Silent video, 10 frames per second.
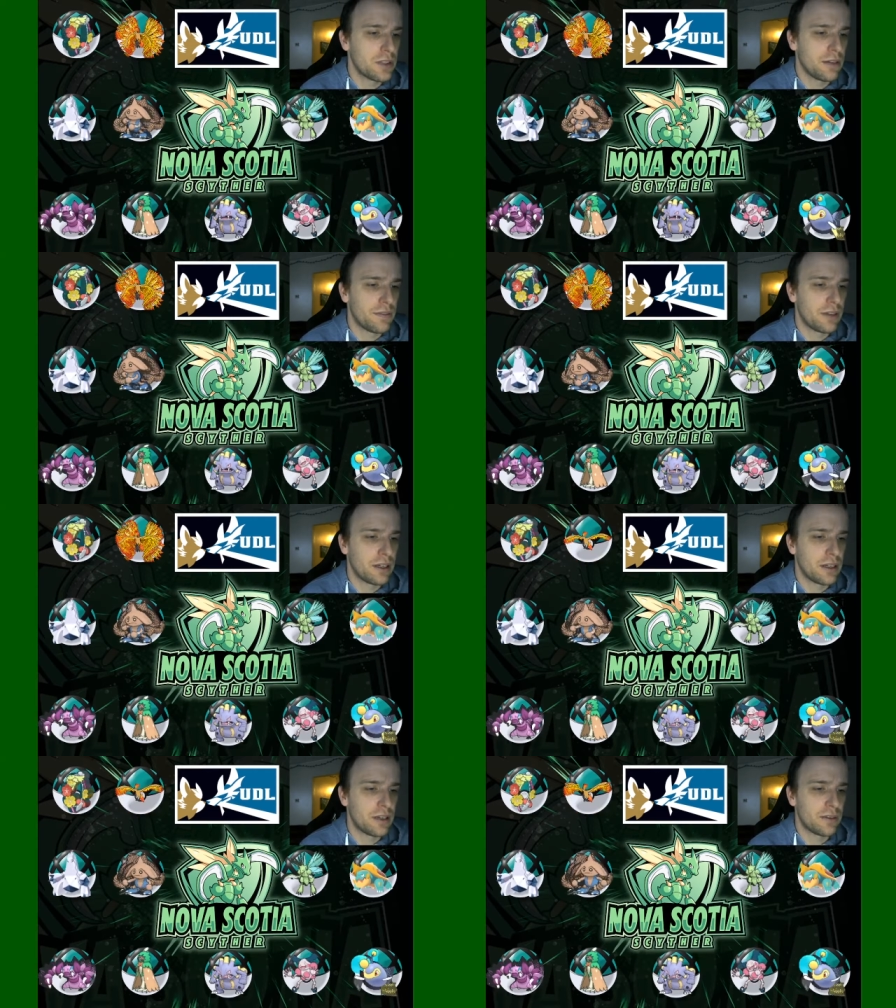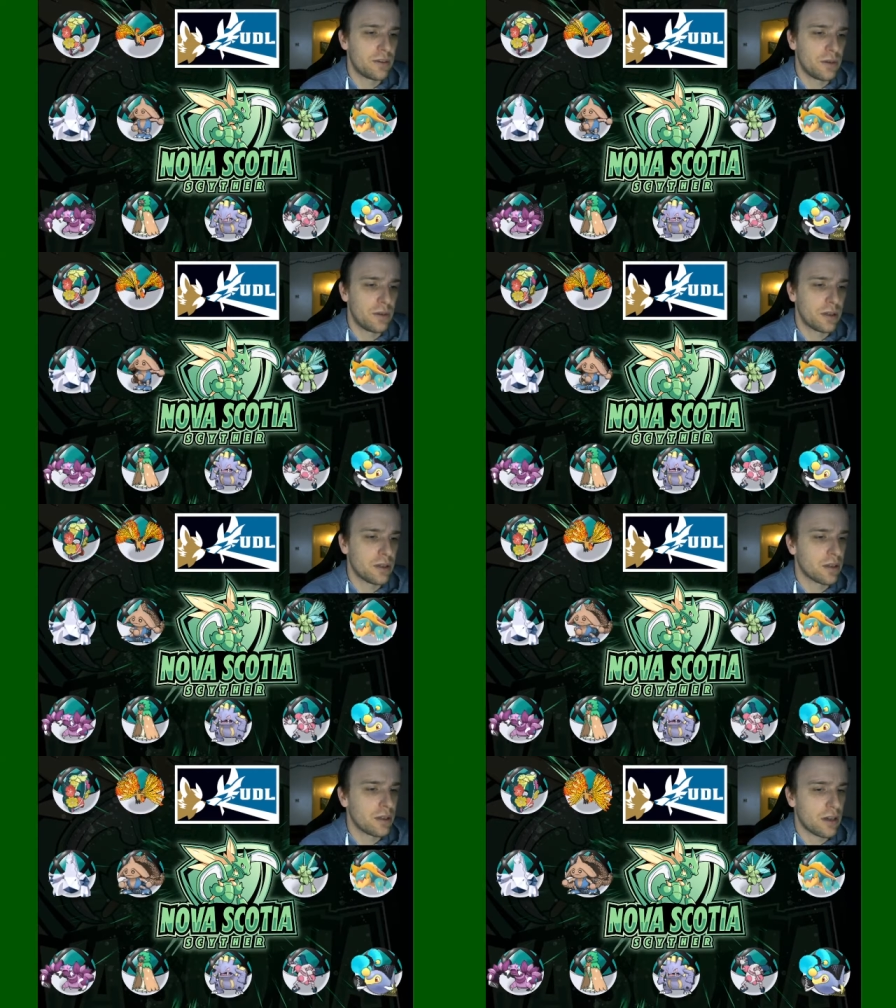of the
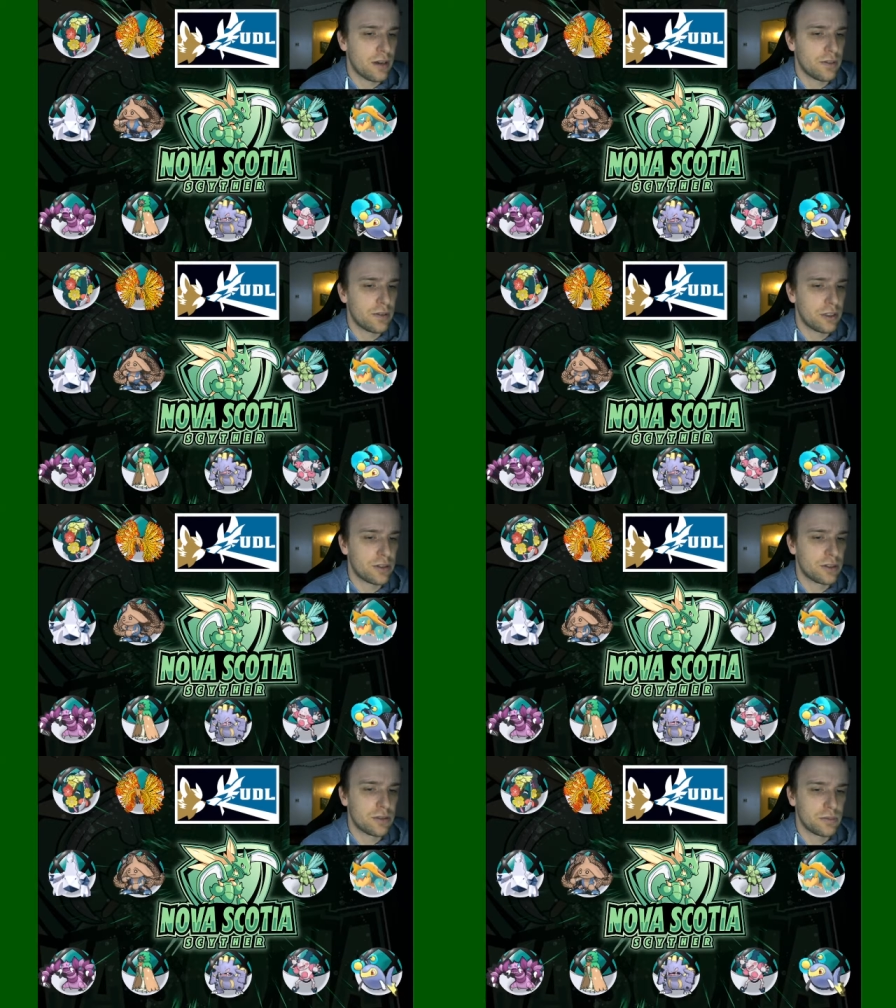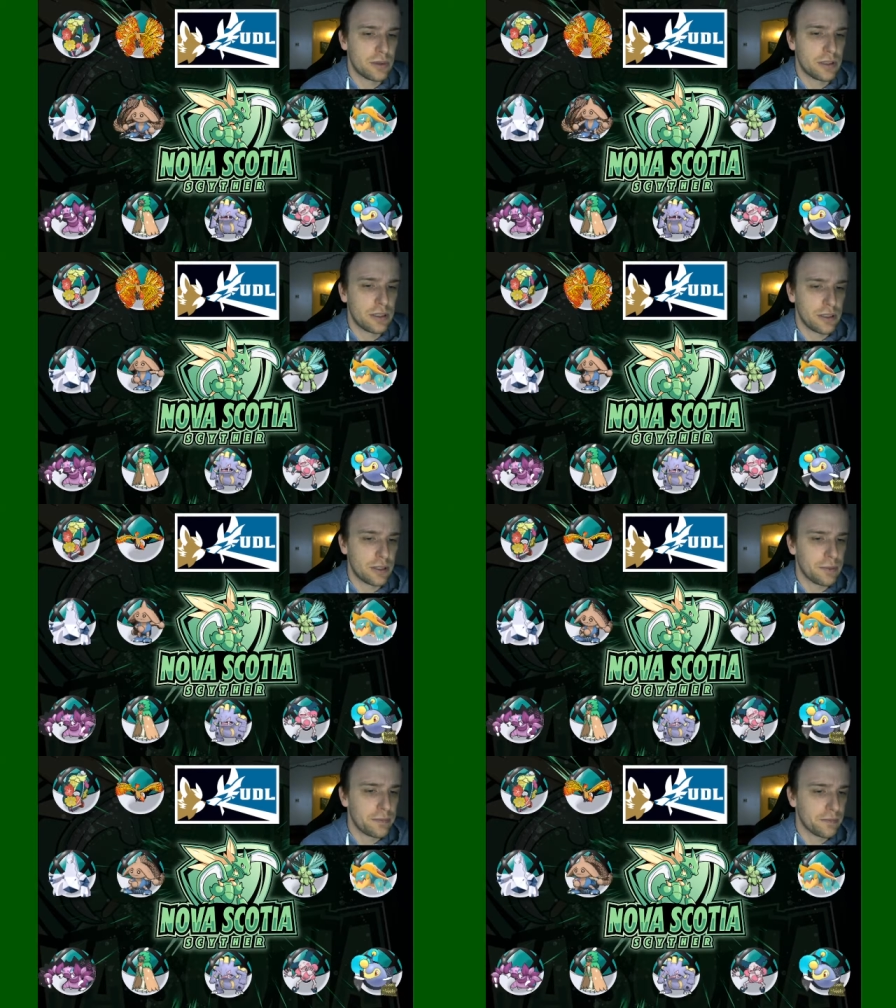coverage pretty
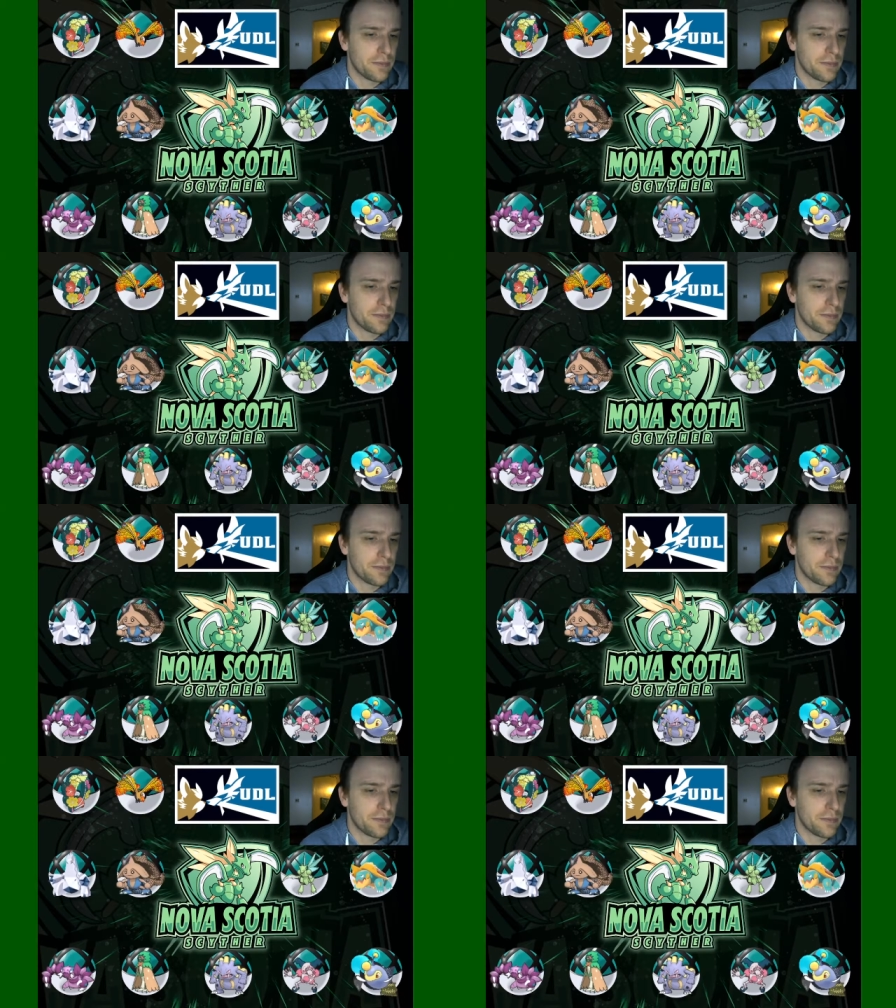good.